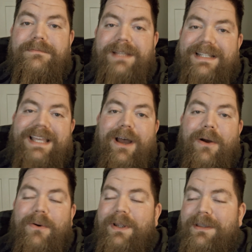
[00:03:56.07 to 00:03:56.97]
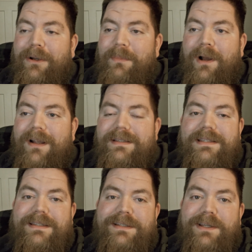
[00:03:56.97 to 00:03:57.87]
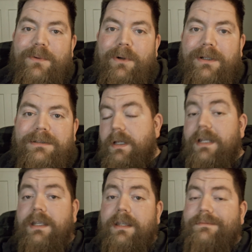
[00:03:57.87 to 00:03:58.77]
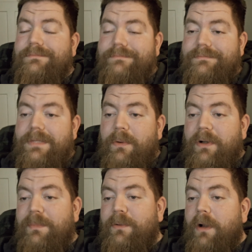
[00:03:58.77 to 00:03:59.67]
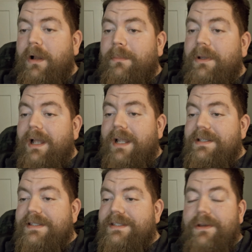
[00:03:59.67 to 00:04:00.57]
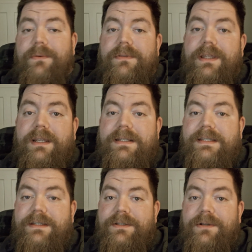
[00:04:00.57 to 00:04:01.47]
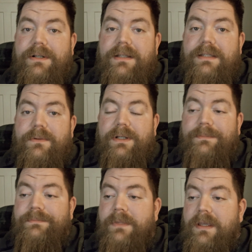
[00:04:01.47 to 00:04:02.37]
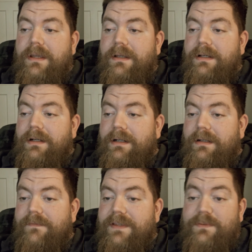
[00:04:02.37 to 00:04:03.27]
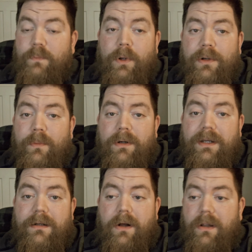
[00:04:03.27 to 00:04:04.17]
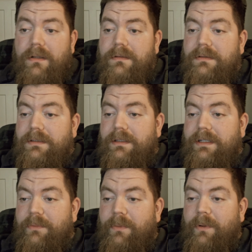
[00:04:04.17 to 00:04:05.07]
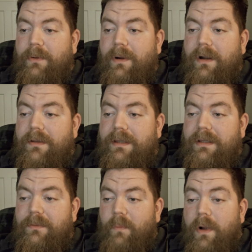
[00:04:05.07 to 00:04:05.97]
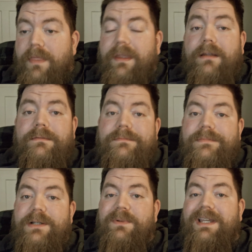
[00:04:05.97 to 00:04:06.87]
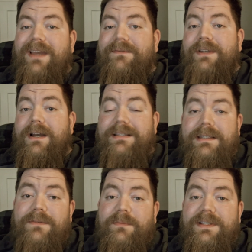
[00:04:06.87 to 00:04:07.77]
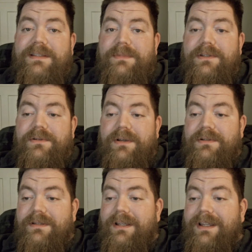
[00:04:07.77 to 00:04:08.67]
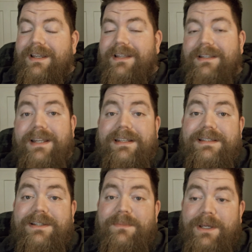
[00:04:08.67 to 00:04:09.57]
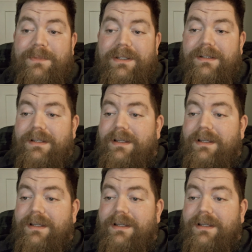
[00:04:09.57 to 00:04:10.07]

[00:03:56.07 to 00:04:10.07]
That's how, in their minds, this is going to work. And again, I want to be wrong, I just don't think it's going to turn out that way. If this were to work at all, it would require the one thing that we have not seen from this administration, and that is commitment.